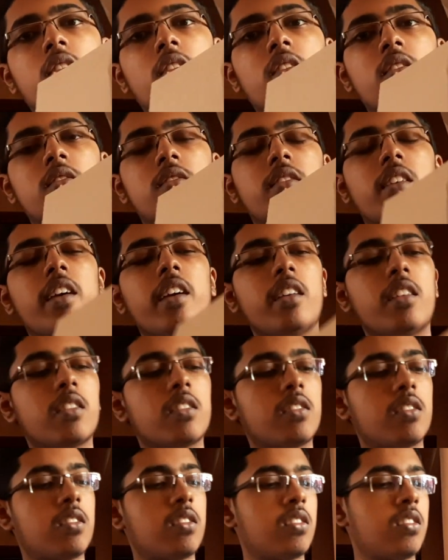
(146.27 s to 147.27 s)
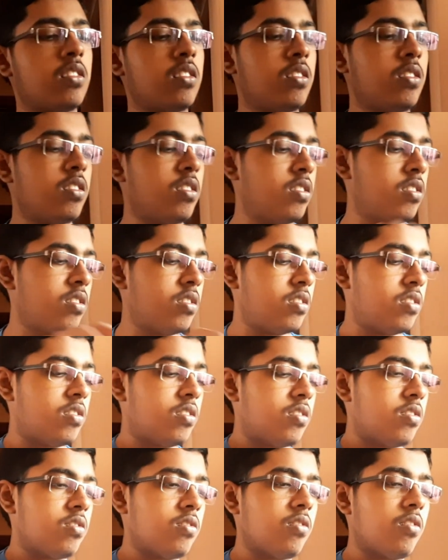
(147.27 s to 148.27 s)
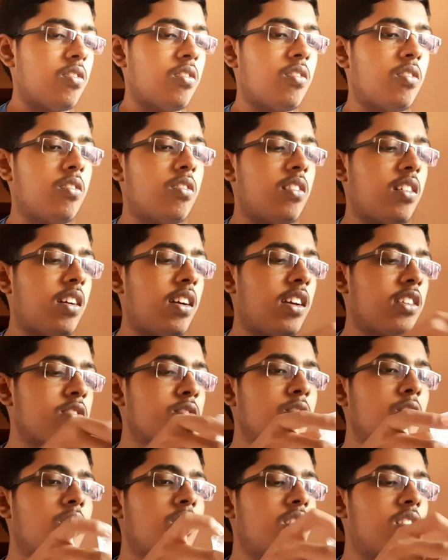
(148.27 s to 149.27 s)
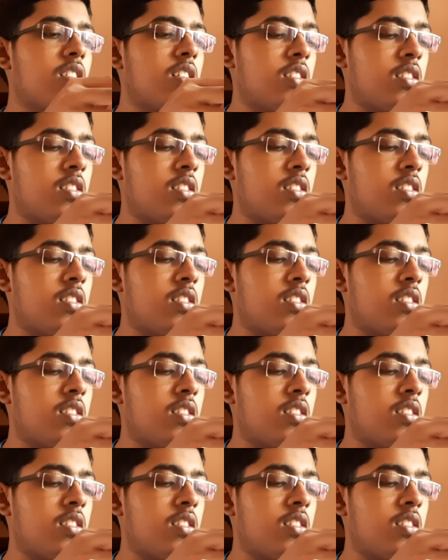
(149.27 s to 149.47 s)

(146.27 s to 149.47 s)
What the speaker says: inside. So has got